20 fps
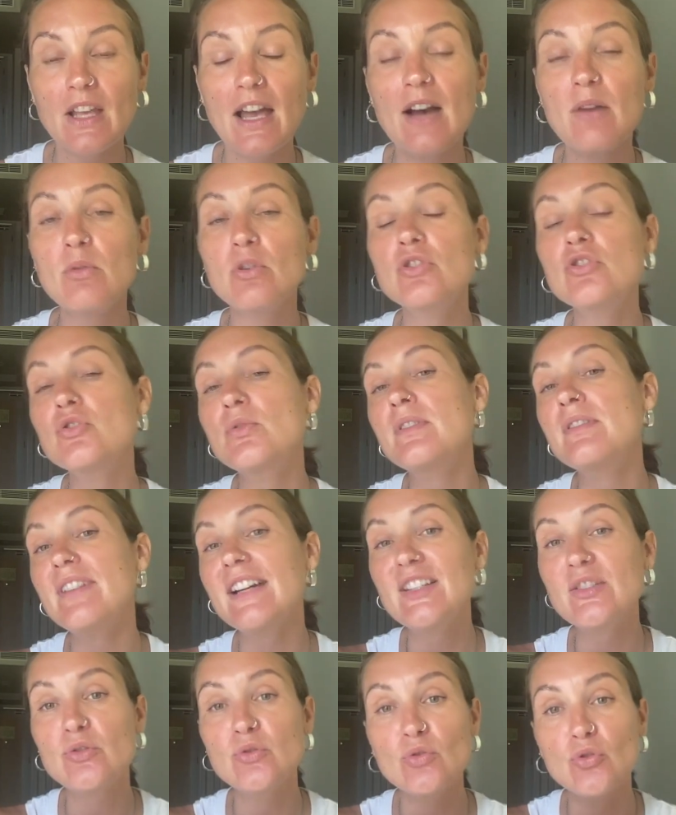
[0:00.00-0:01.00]
I want to
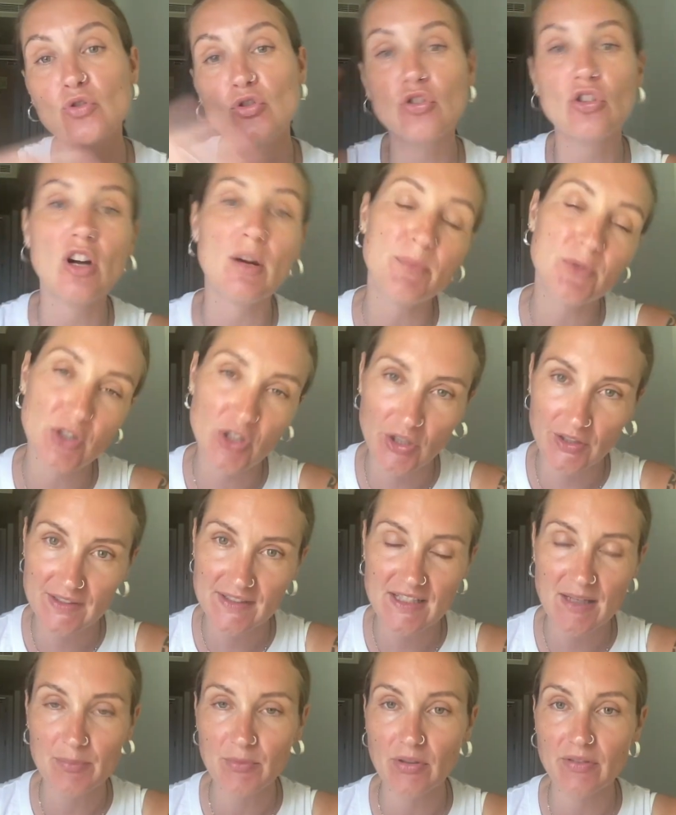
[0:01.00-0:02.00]
invite you to drop the
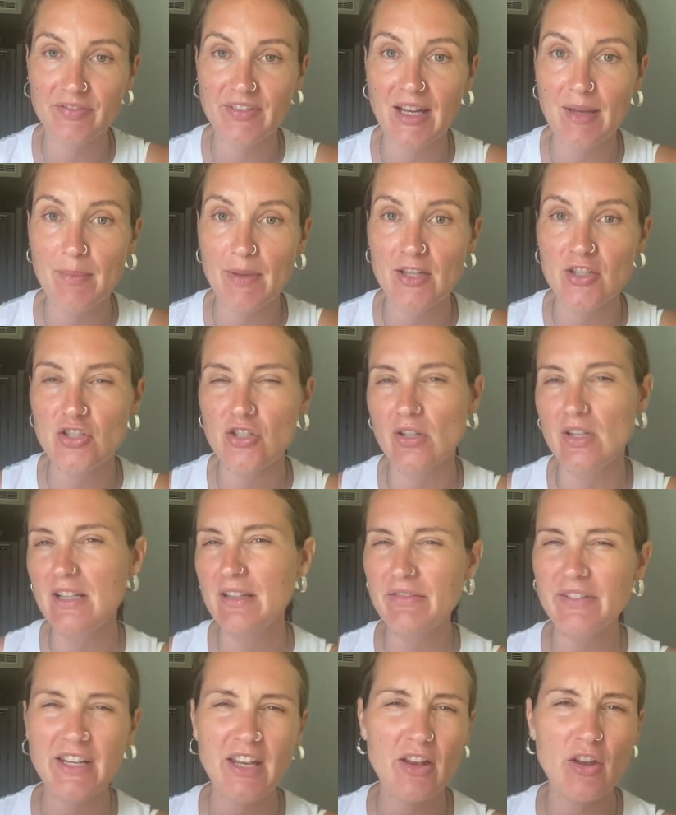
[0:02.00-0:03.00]
concept of dimension,
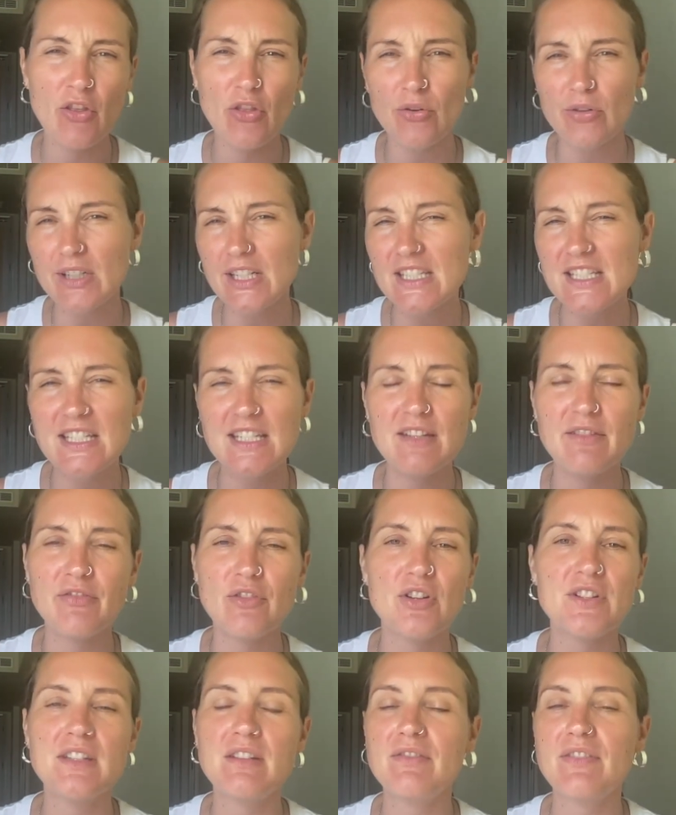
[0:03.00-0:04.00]
living in 3D,
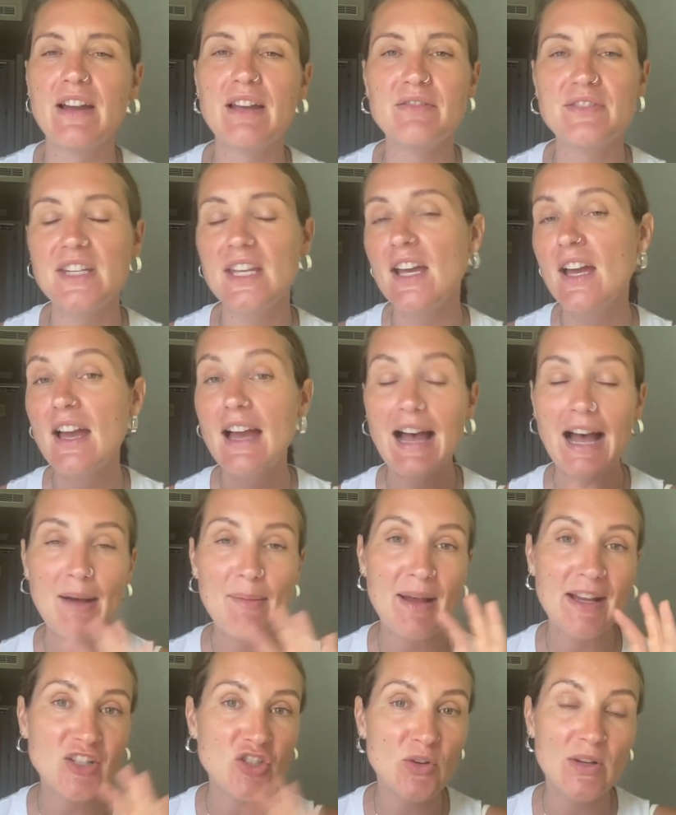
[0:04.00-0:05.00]
4D, 5D. I'm
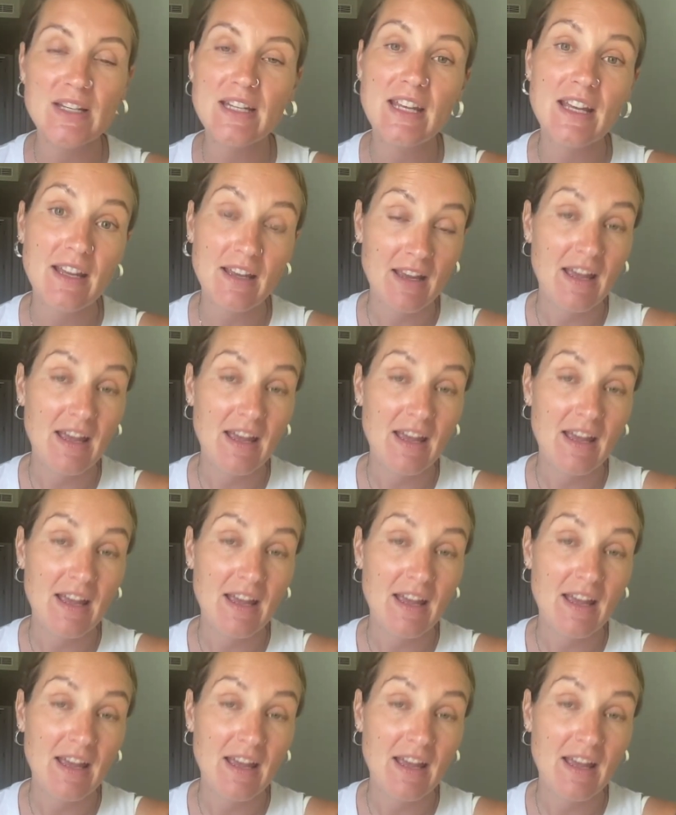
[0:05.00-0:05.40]
actually